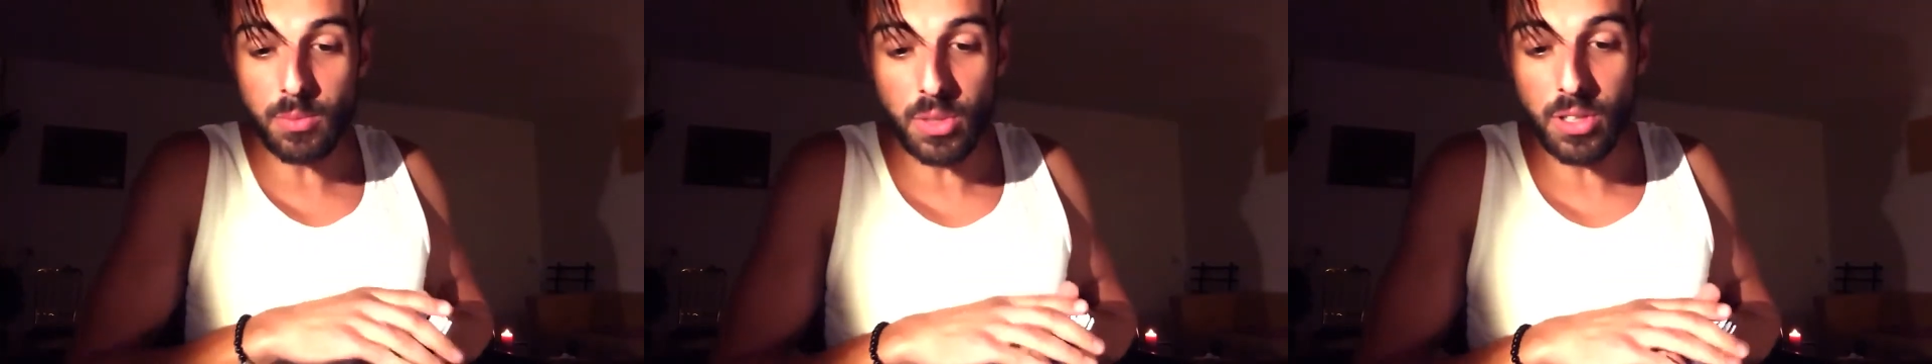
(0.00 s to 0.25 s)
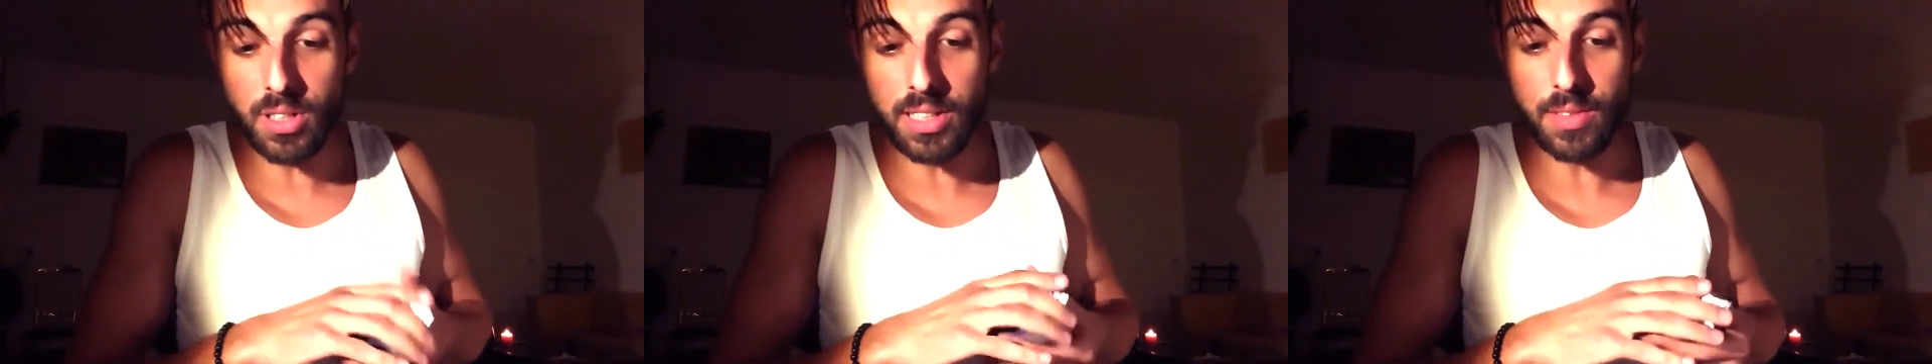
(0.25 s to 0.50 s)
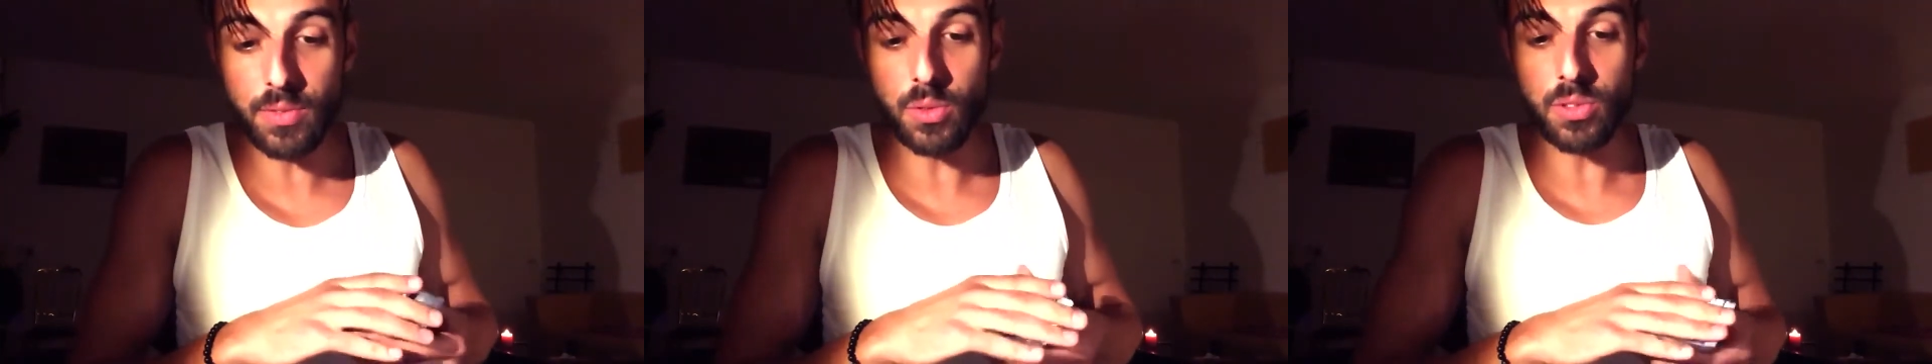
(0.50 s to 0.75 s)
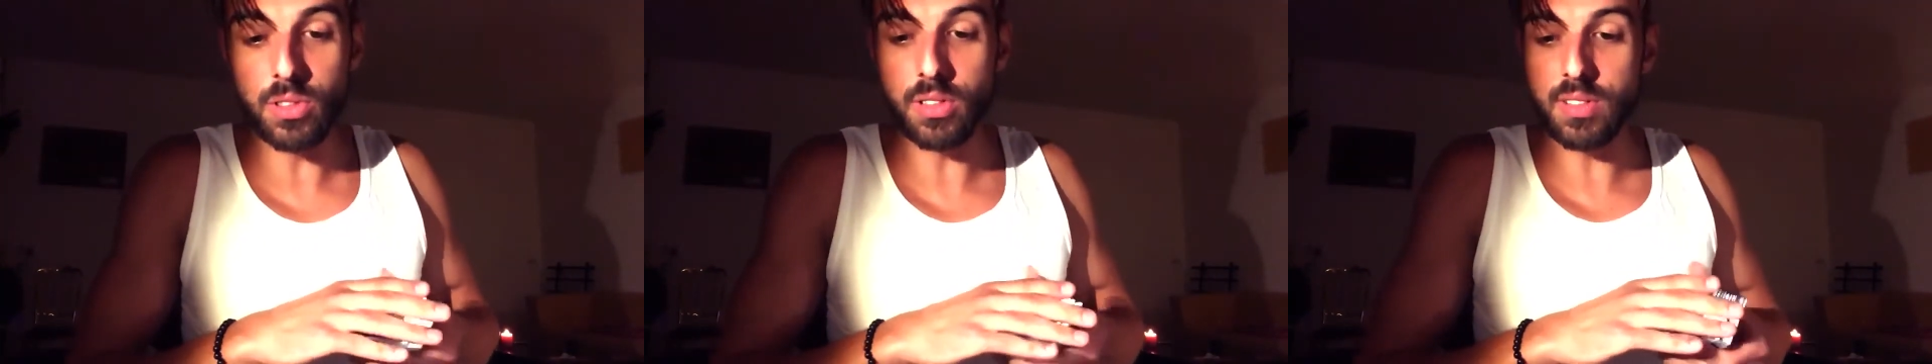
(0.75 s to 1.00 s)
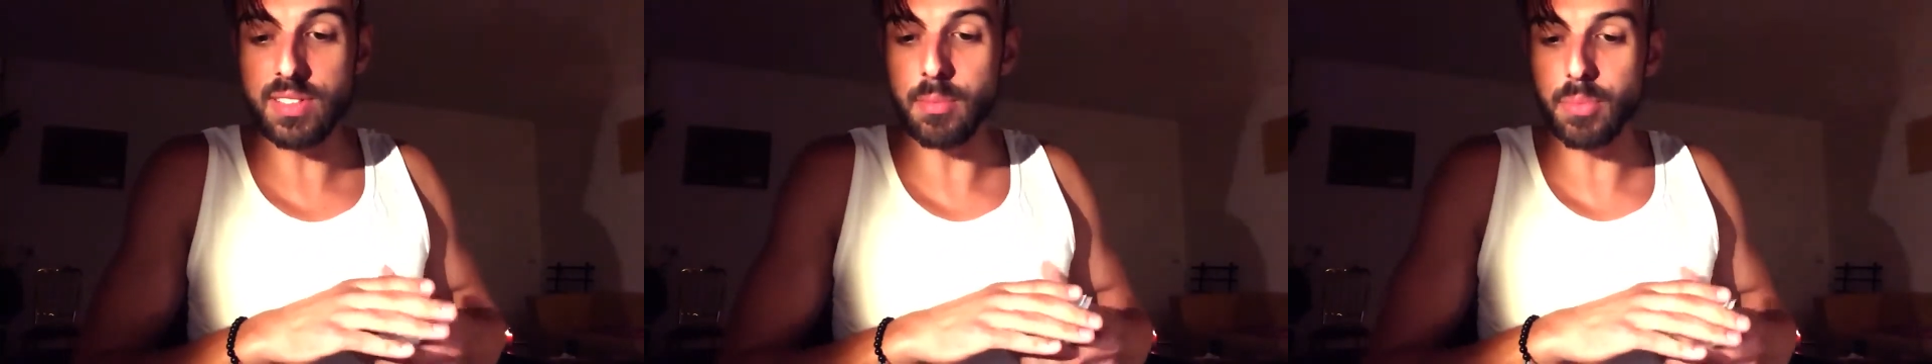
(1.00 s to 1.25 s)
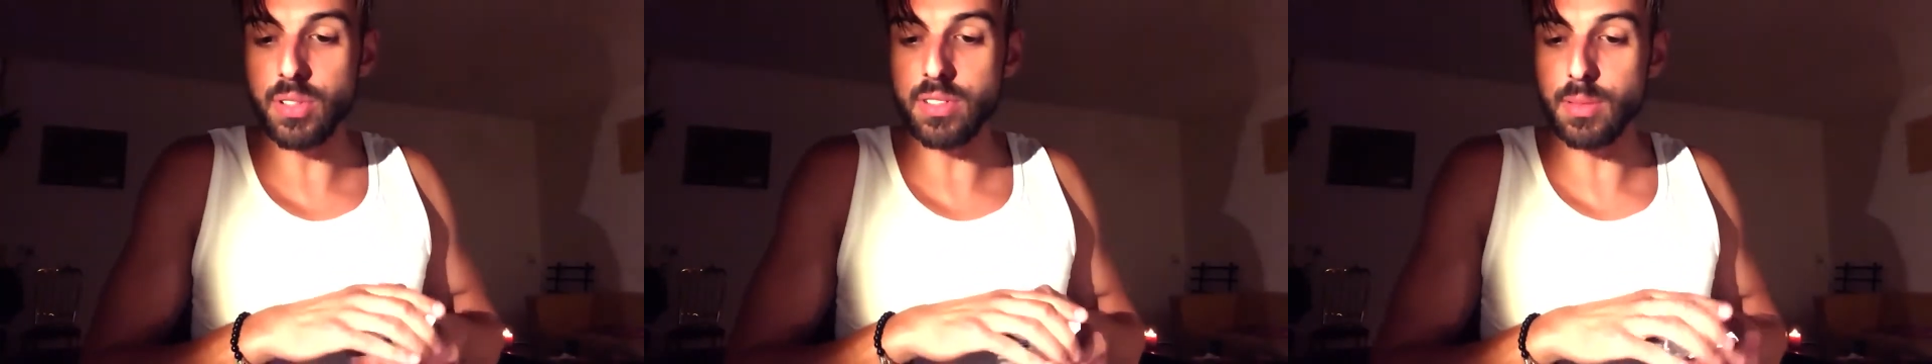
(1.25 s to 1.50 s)
We're gonna give you the
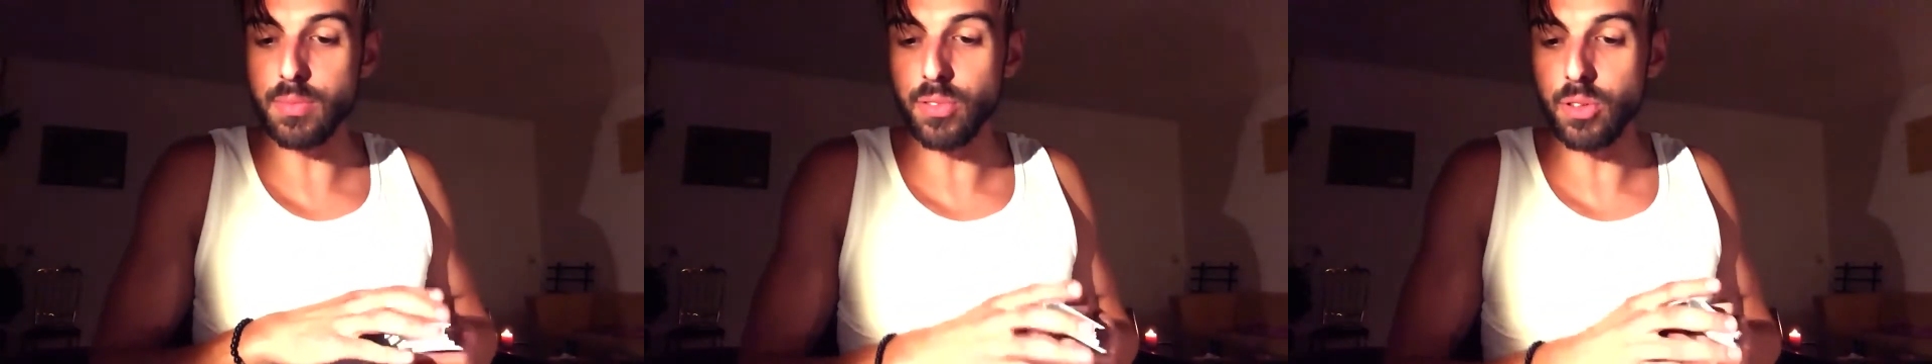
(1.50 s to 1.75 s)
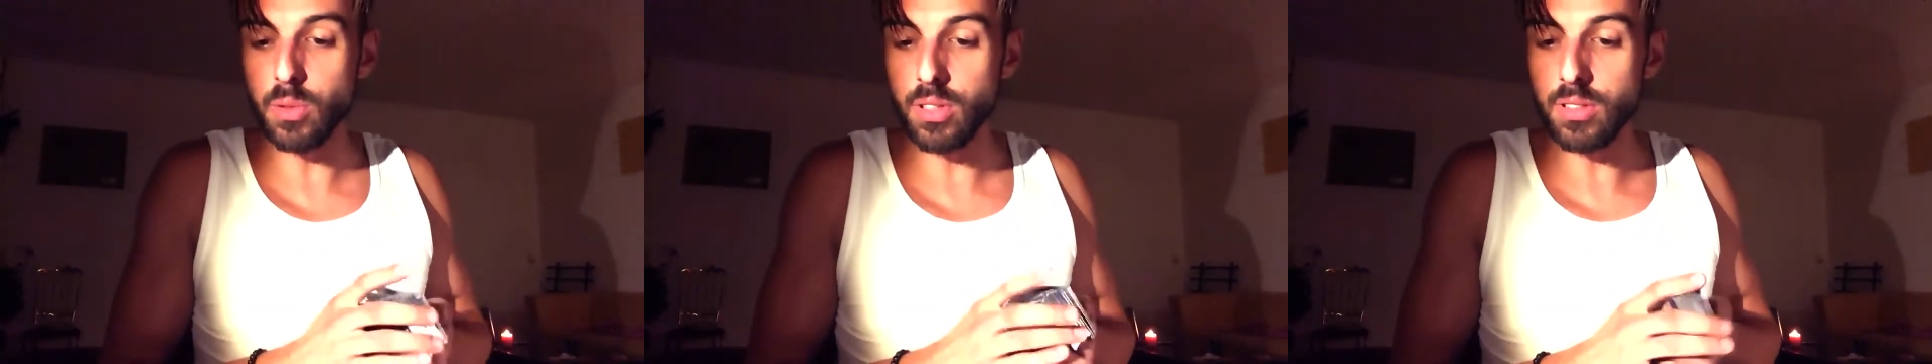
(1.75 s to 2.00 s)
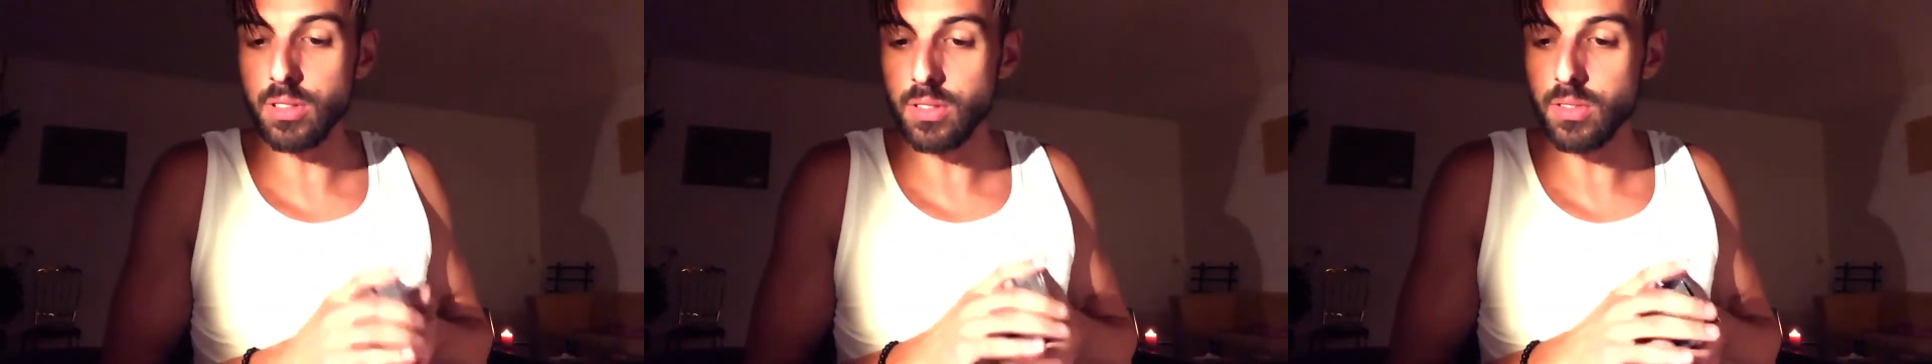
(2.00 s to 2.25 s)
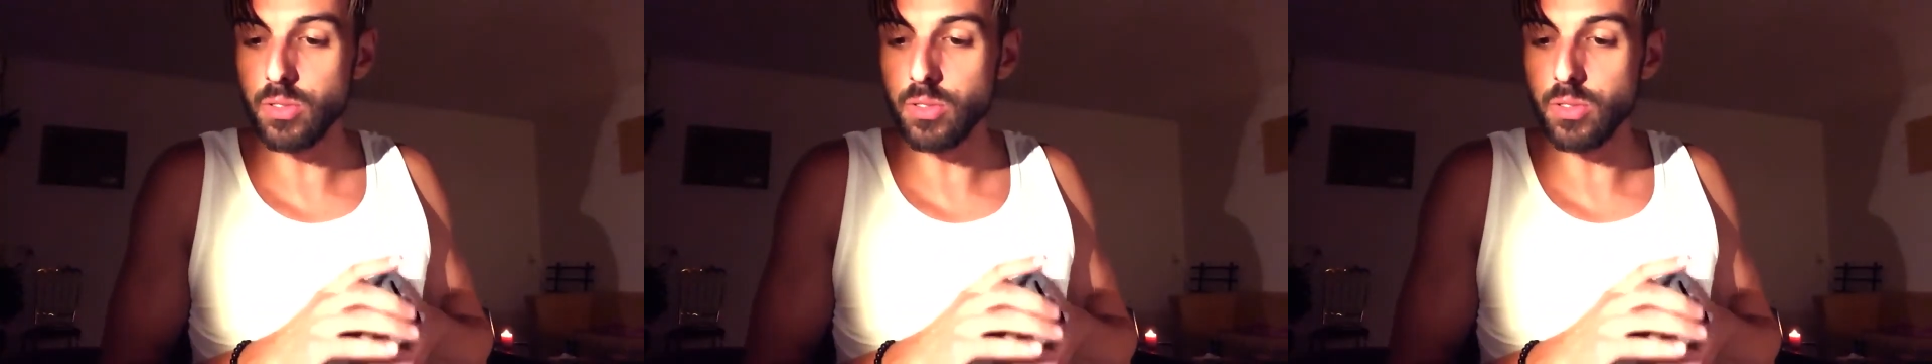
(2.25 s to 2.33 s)
simple step forward